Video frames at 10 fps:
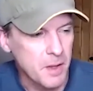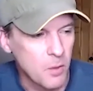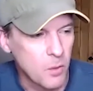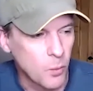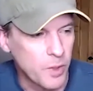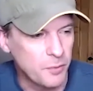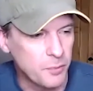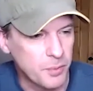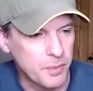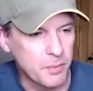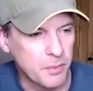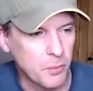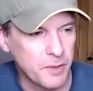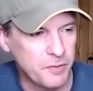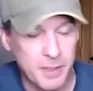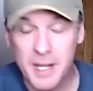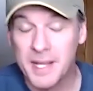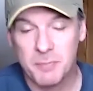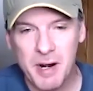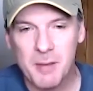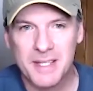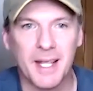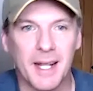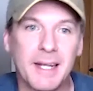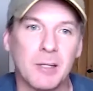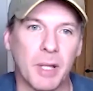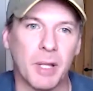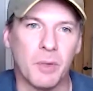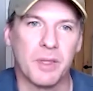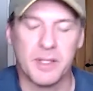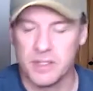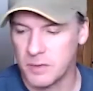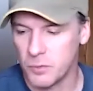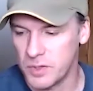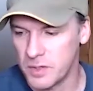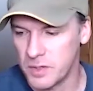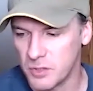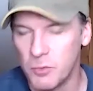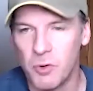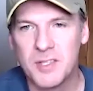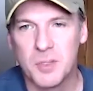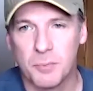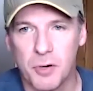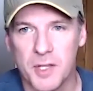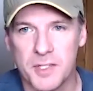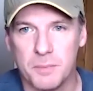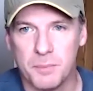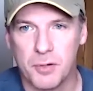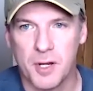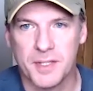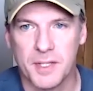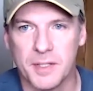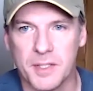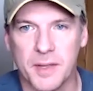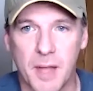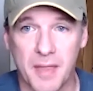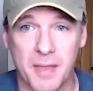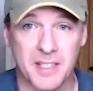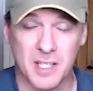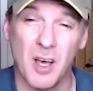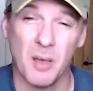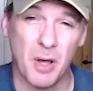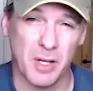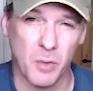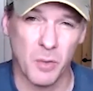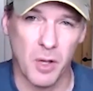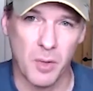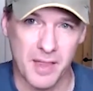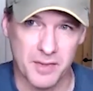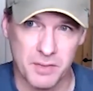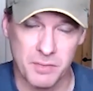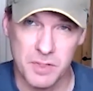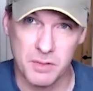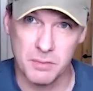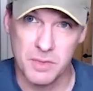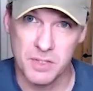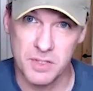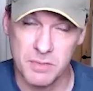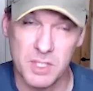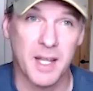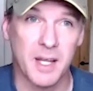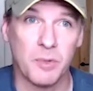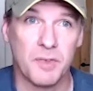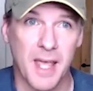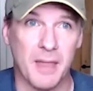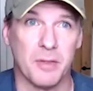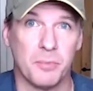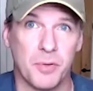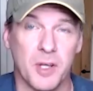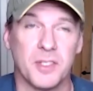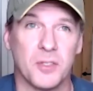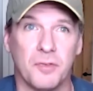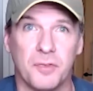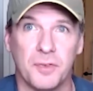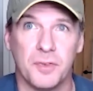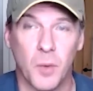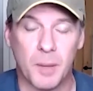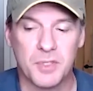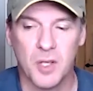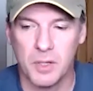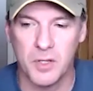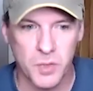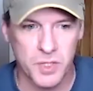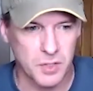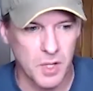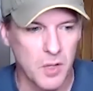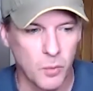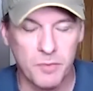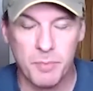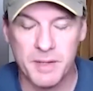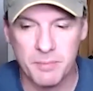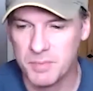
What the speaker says: we've been experimenting a little bit with the sort of more enterprisey prices, and that's partly why to date we've kept the prices off the website, because we've been